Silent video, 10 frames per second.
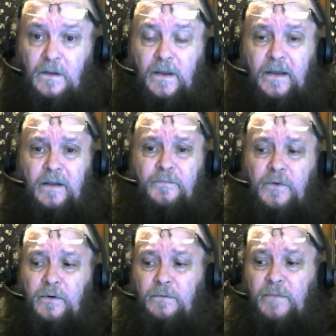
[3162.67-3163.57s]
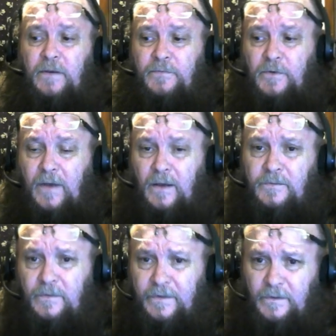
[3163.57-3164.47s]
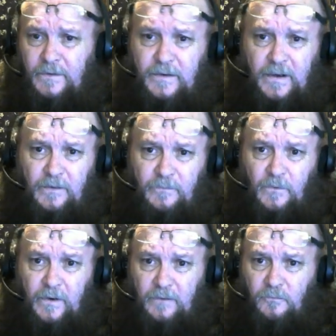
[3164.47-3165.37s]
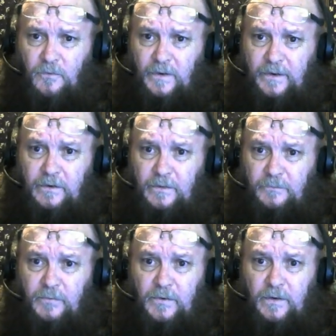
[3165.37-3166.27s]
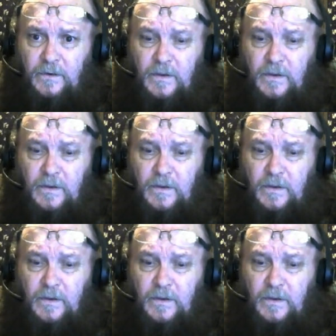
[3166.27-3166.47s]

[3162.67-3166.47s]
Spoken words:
and if you're actually looking for a really good book,